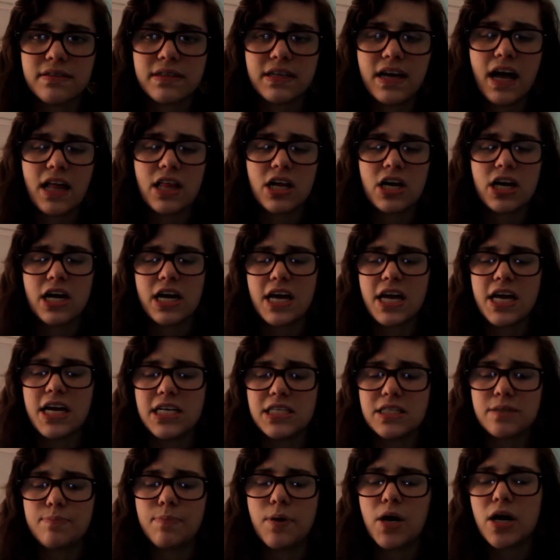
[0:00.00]
color
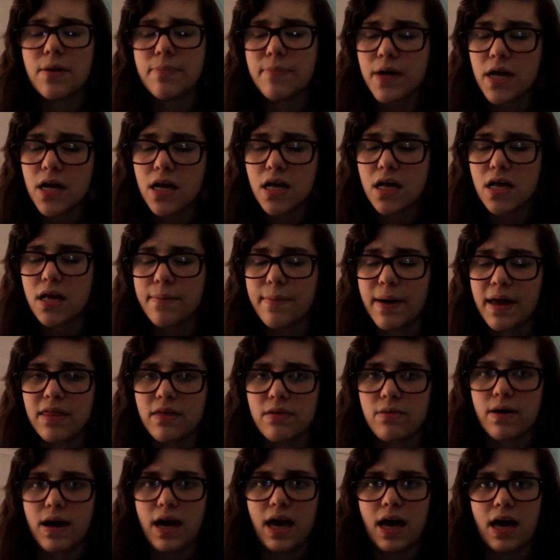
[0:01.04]
is purple, by
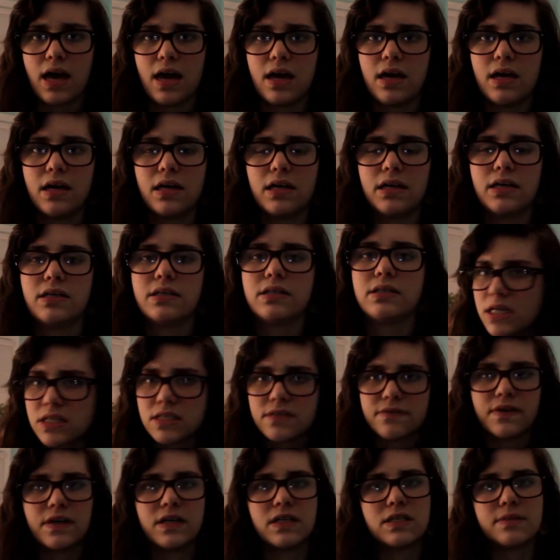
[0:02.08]
the way.
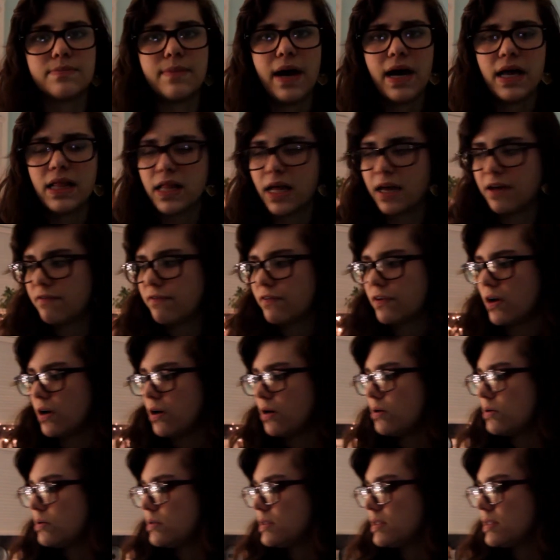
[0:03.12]
As far as my life
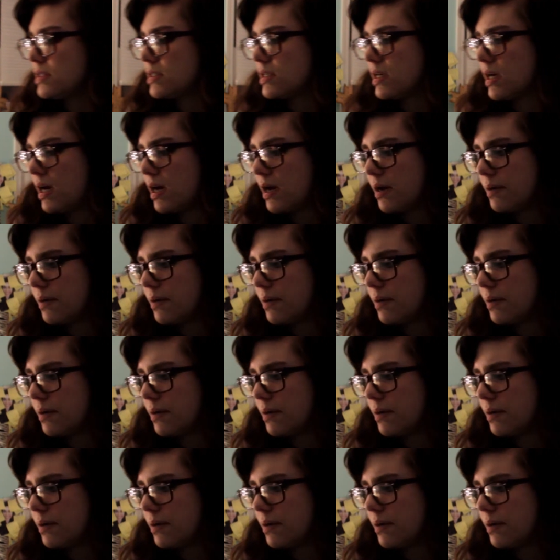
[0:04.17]
goes,